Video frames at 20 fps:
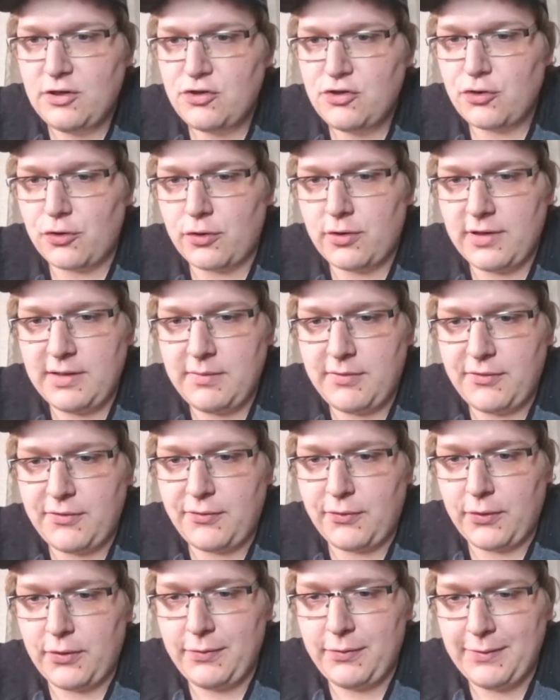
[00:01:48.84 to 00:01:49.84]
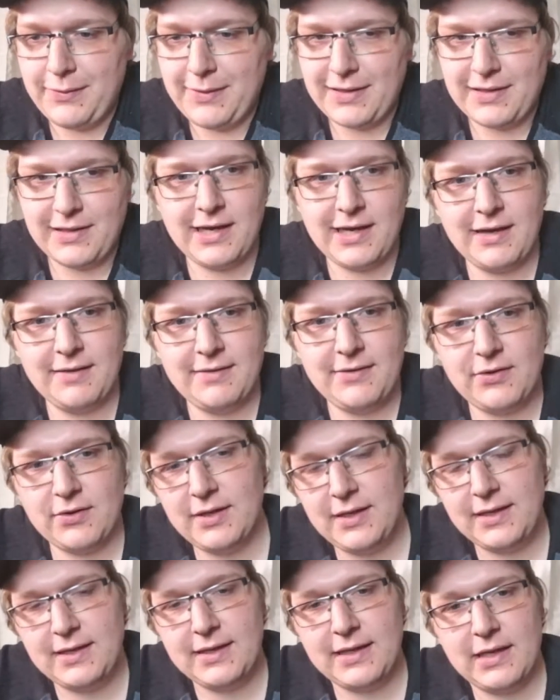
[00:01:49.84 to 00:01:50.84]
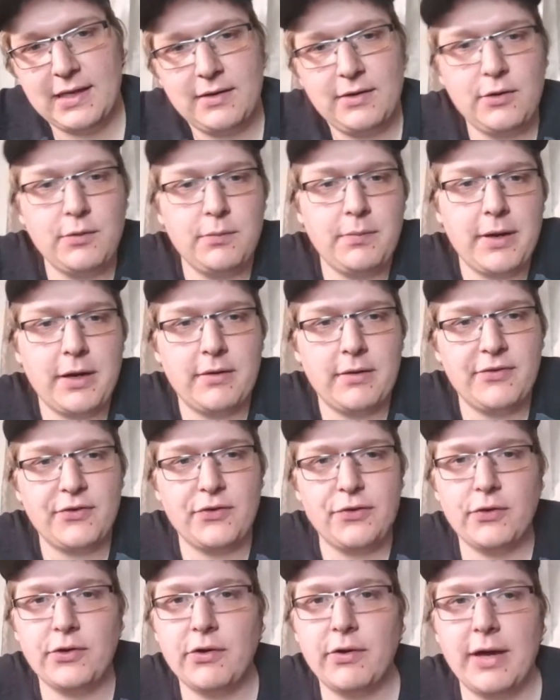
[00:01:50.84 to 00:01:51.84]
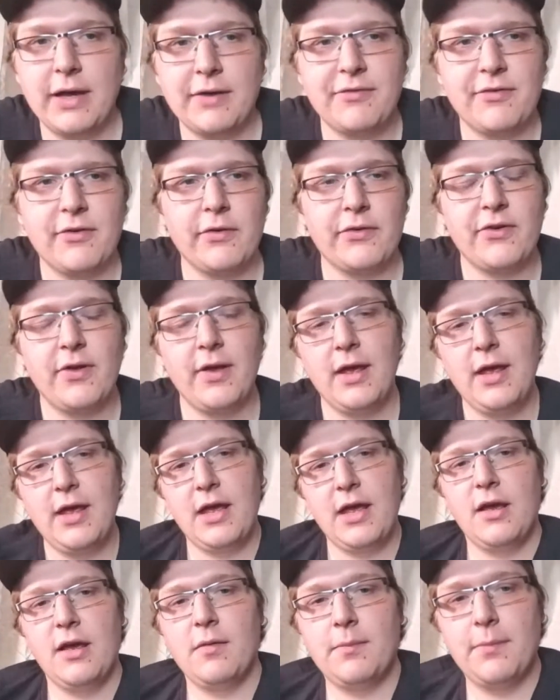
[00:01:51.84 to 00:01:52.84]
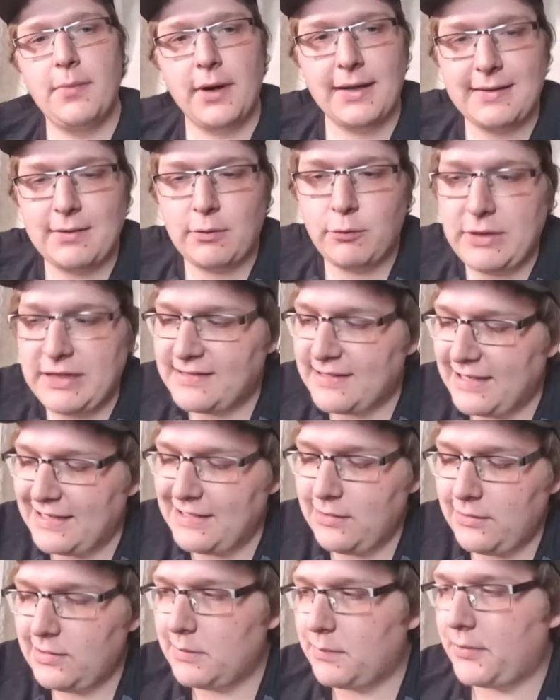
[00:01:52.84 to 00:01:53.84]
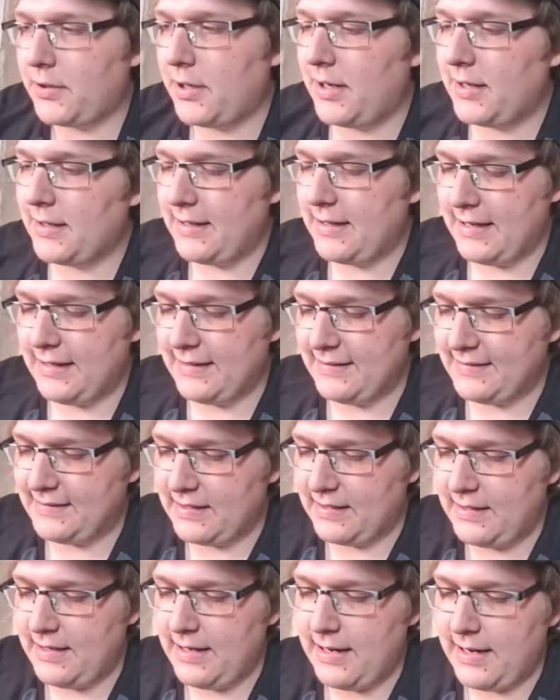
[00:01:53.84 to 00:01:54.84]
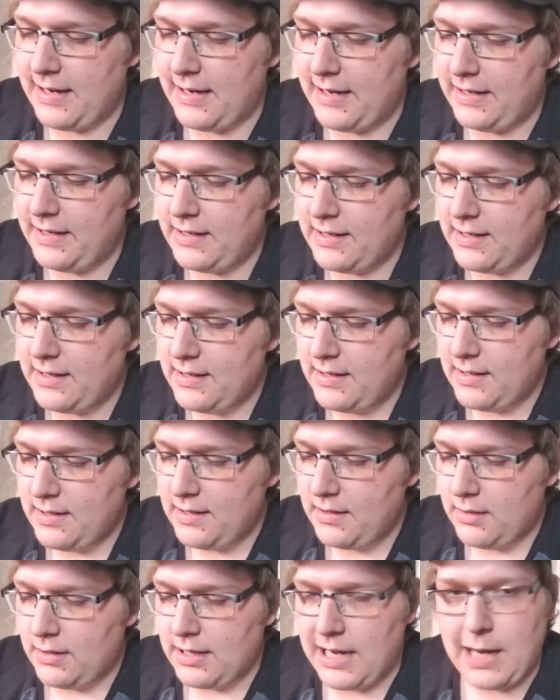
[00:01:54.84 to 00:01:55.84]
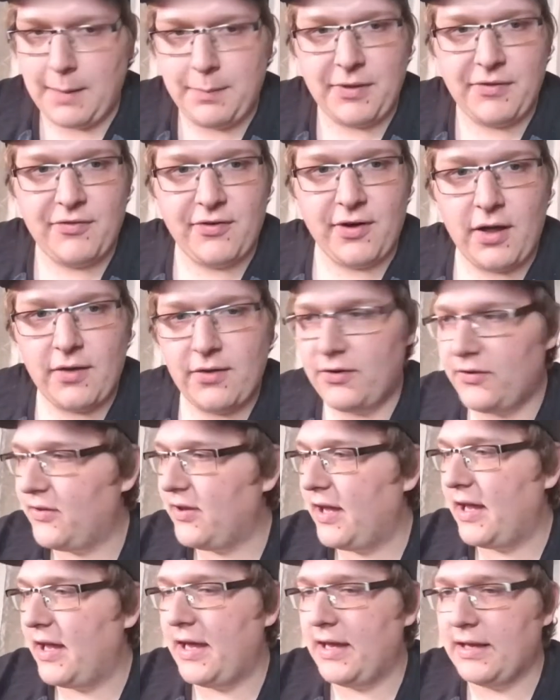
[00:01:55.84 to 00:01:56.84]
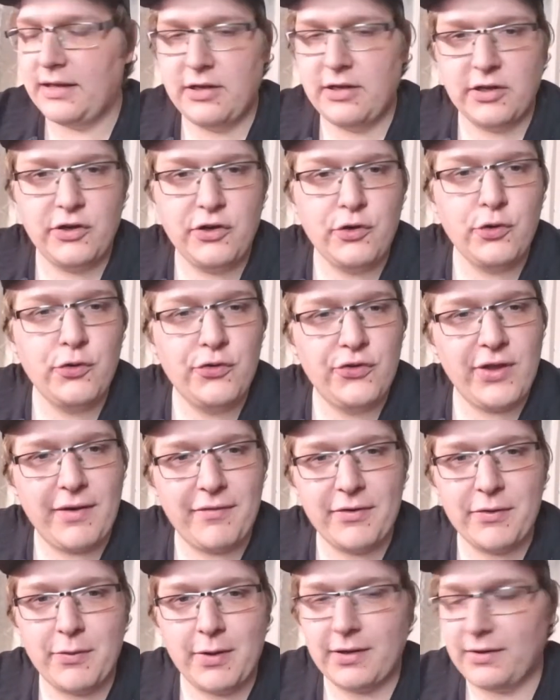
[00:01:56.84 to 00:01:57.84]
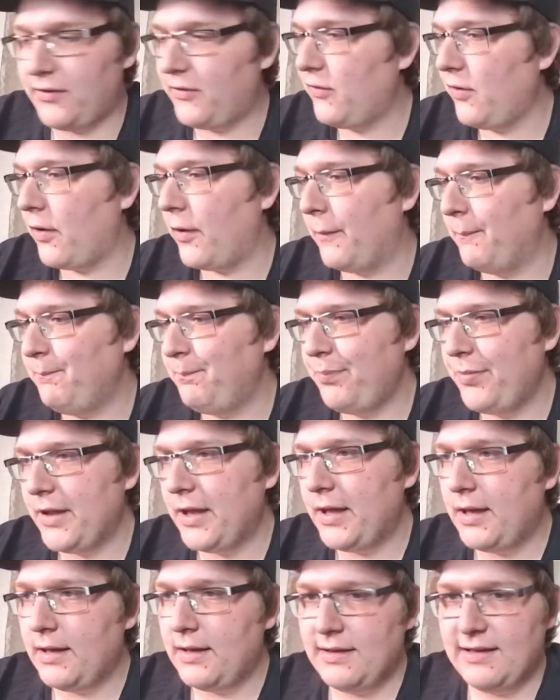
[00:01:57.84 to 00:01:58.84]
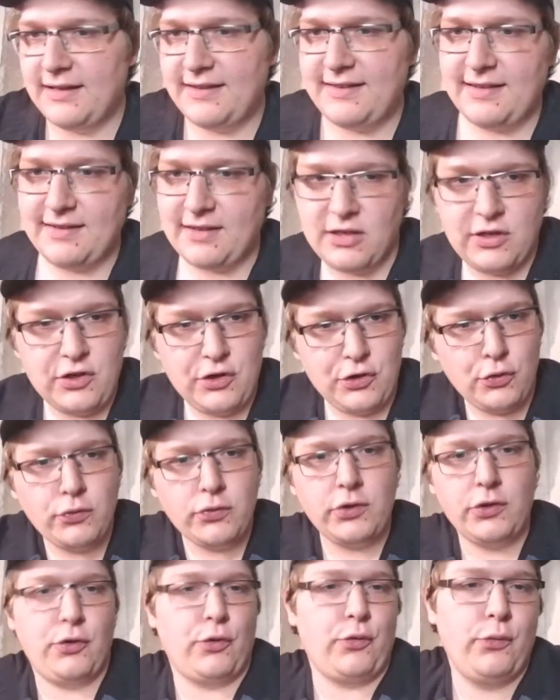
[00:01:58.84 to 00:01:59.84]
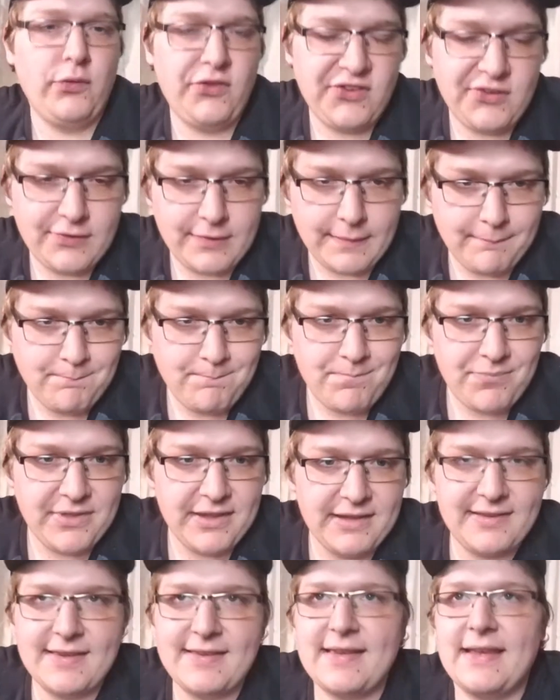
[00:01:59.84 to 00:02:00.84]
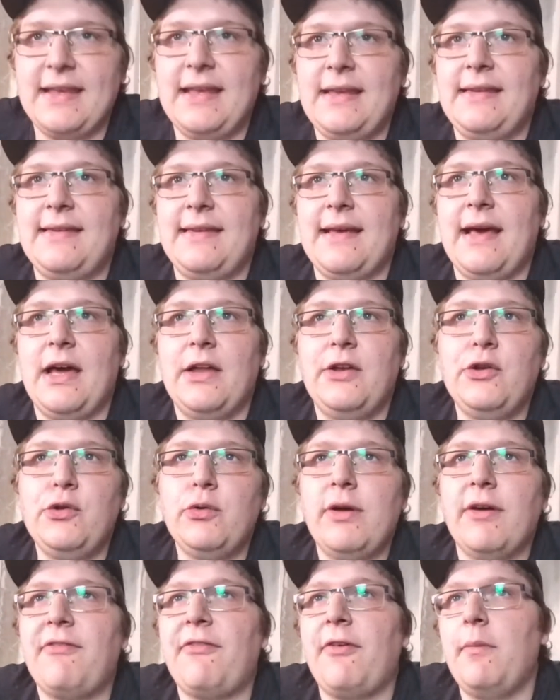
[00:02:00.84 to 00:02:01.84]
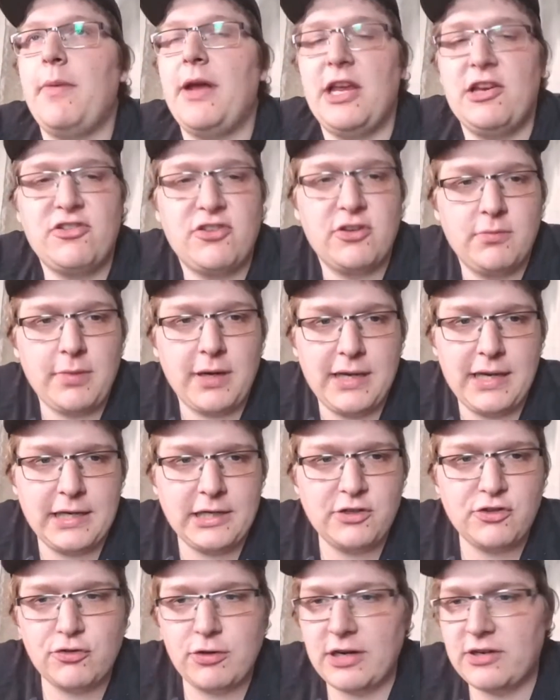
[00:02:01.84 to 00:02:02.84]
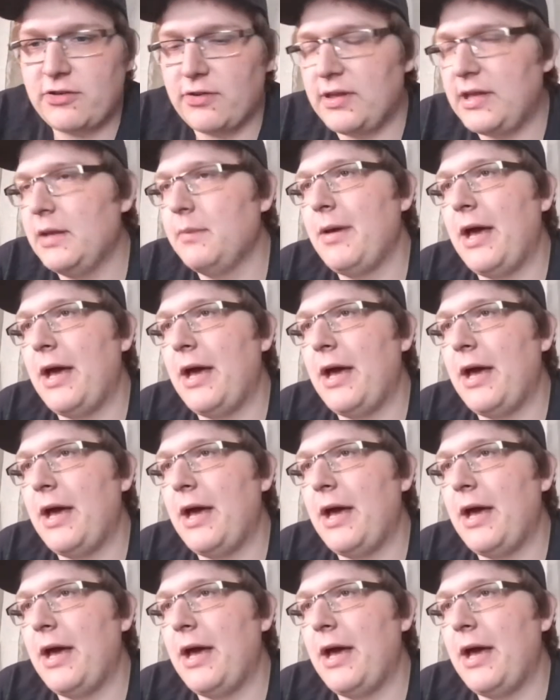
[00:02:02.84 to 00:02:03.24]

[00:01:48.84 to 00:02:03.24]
shortly before we went live, so I need to get a new pair of studio headphones. But we titled the broadcast today, Happy Father's Day, good news, everyone. So this isn't new news. This isn't new information by any stretch of the